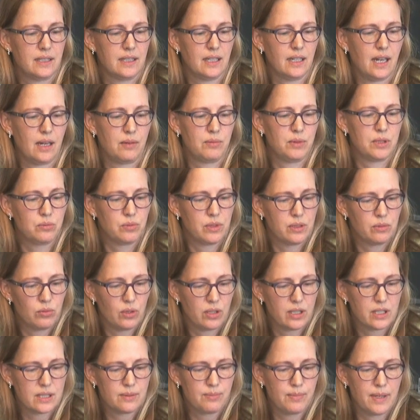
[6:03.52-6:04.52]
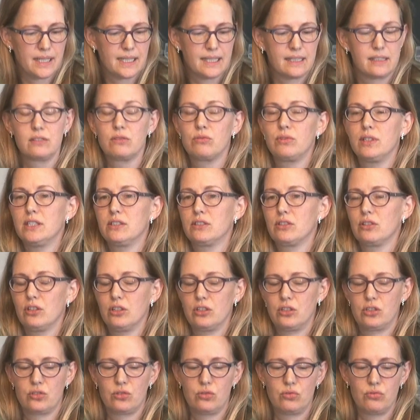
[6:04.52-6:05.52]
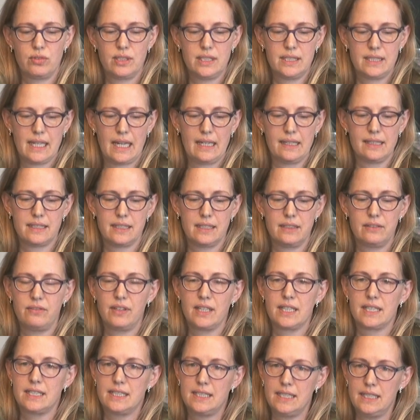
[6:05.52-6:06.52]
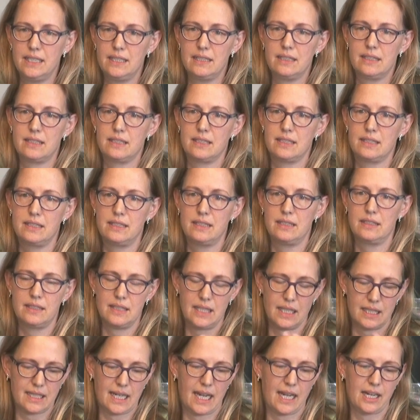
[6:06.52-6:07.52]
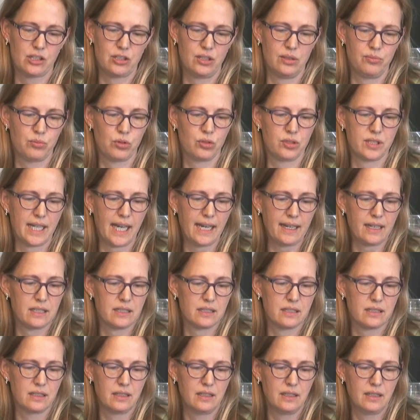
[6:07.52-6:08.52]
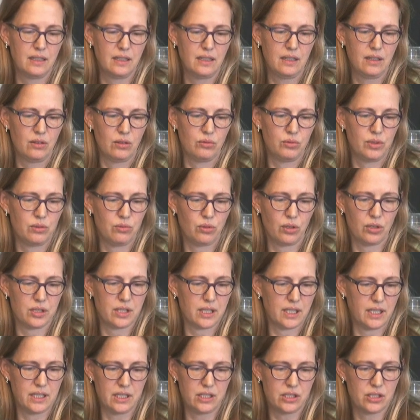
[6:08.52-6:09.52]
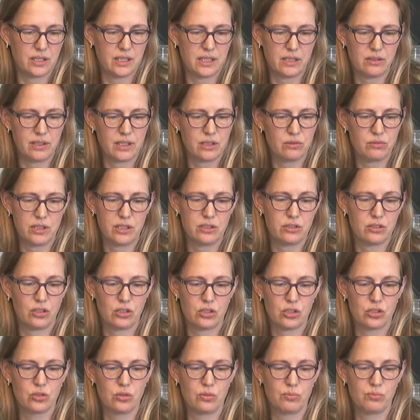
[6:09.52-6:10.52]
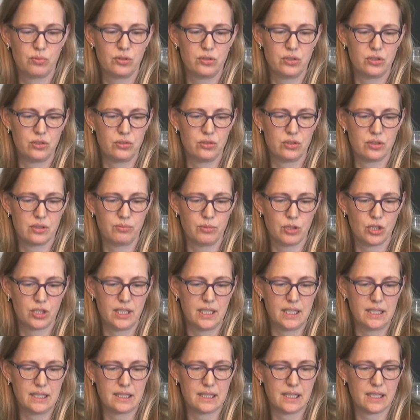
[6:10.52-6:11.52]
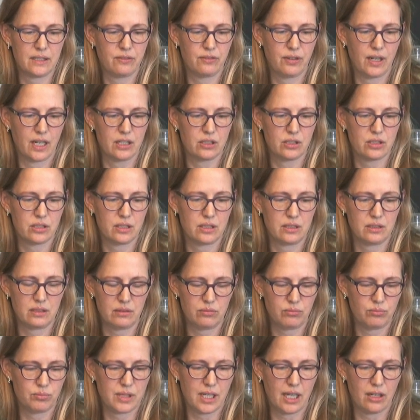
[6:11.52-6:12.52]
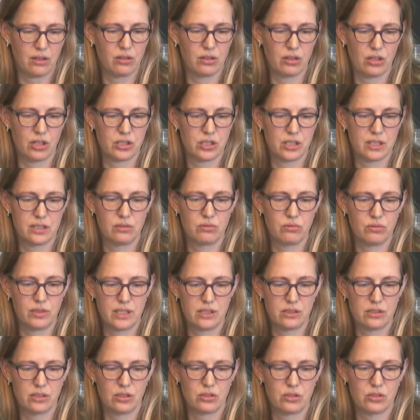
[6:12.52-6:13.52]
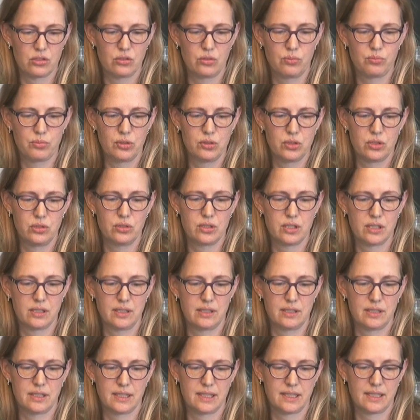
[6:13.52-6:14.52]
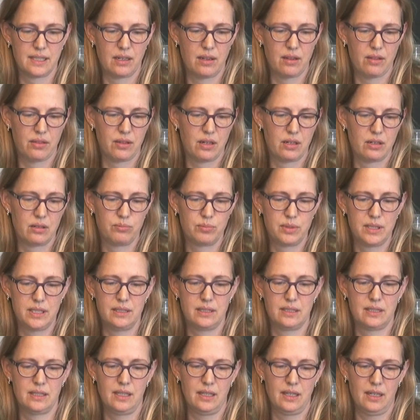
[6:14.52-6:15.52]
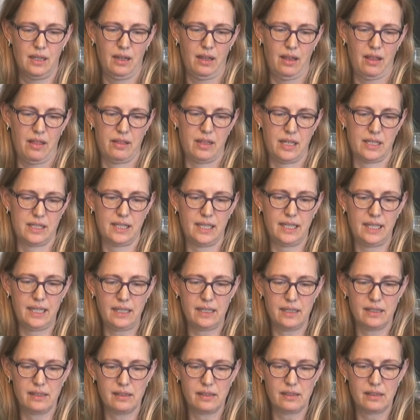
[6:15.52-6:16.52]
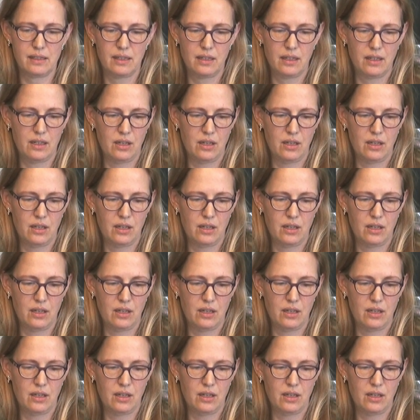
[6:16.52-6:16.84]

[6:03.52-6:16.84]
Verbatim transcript: Yeah, I mean, we want medical research to result in vaccines that actually protect. We want engineering research to produce machines that function, psychological research to produce therapies that heal.